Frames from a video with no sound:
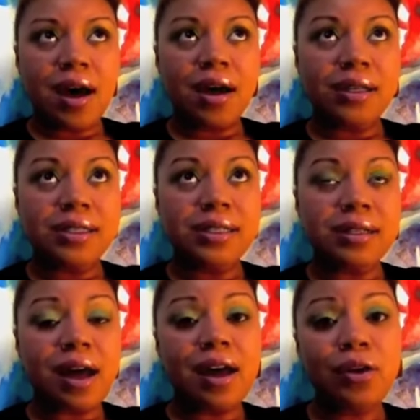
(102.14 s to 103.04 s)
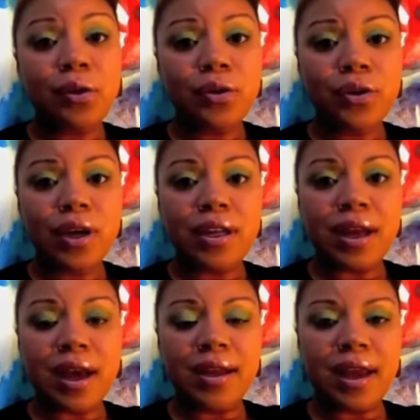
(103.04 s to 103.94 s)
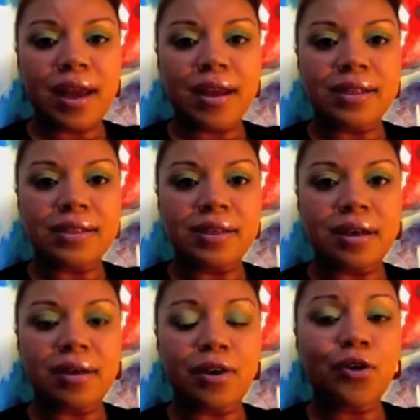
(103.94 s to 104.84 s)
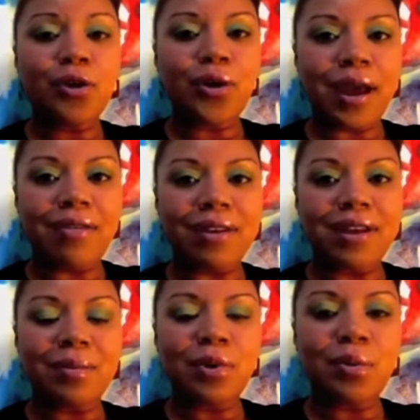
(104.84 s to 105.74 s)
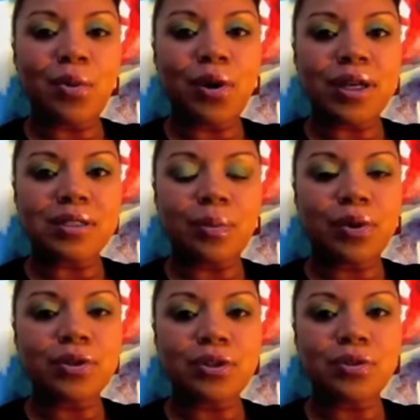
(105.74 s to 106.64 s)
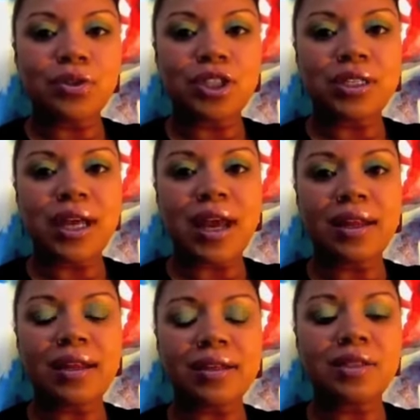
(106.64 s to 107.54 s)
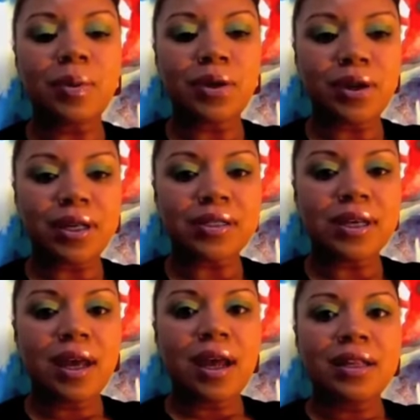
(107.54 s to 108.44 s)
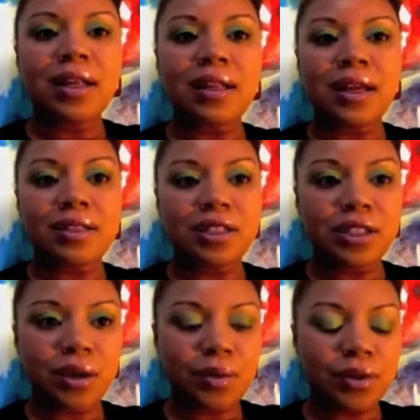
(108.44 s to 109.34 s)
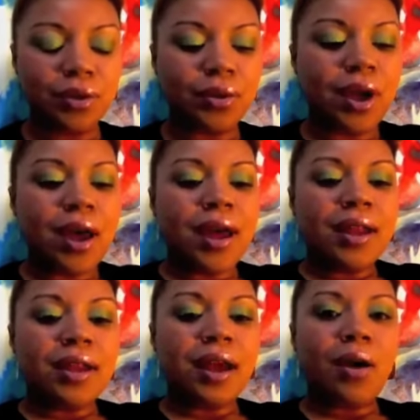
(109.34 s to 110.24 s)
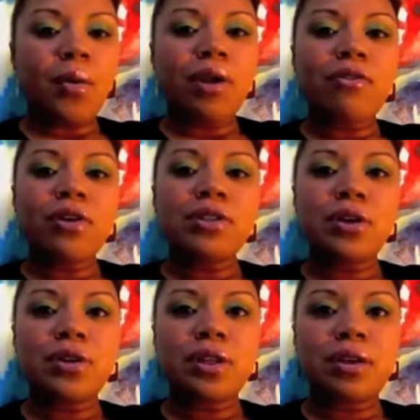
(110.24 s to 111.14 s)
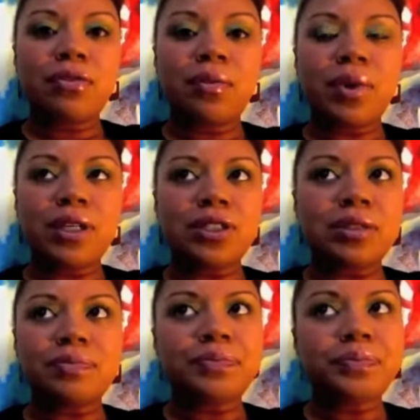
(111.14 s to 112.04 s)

a salon owner and not as a curl advocate, but more as a person who's just had an experience that I'd like to share with you. Now, when I first heard the information,